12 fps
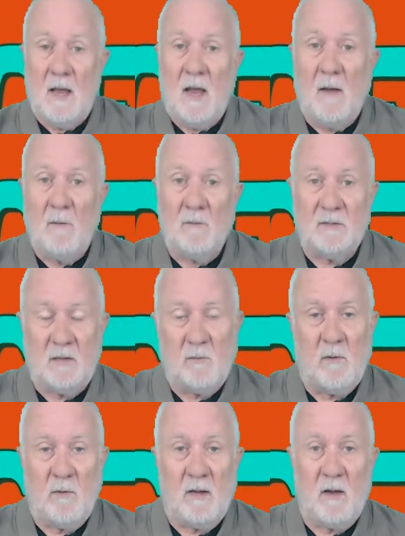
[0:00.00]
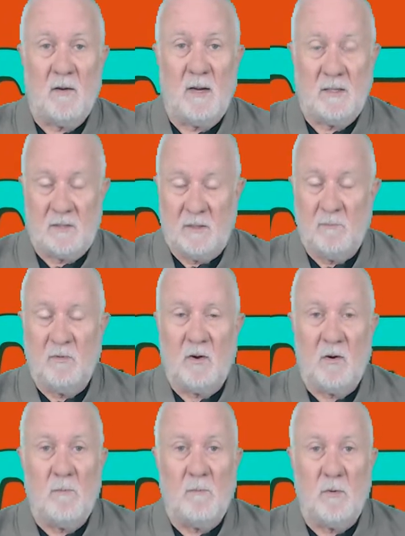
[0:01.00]
and we'll see where we go next. Put it
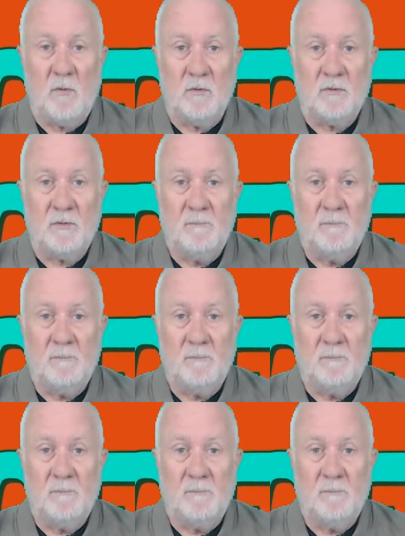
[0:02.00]
on pause.